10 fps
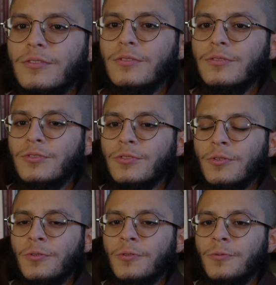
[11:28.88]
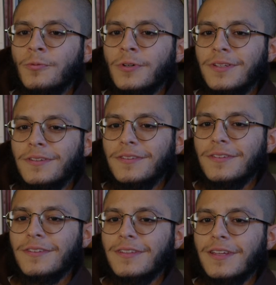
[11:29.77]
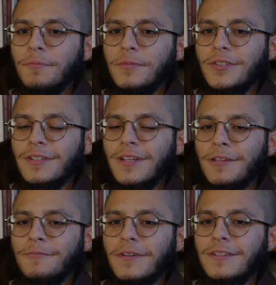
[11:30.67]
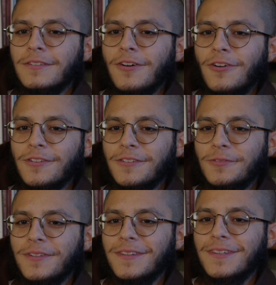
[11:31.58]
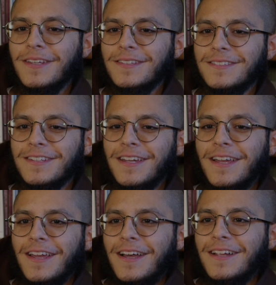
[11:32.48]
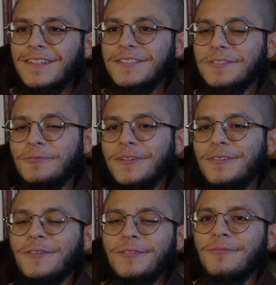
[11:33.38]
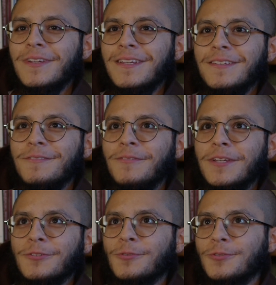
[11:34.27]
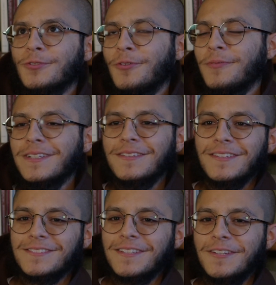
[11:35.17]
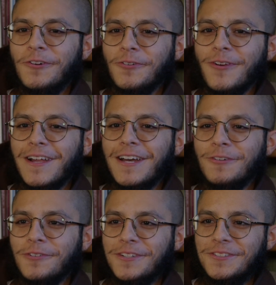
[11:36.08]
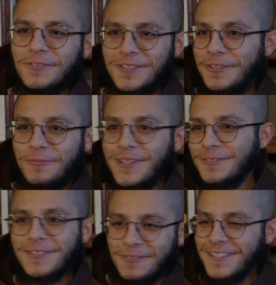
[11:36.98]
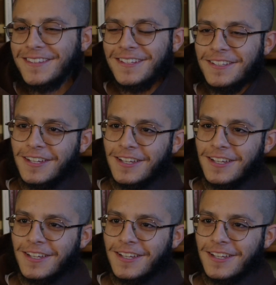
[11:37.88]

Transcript: So with Capuchin life and calling on doing things, at least with me, because there's so many things in the order, I kind of want to do a little bit of everything.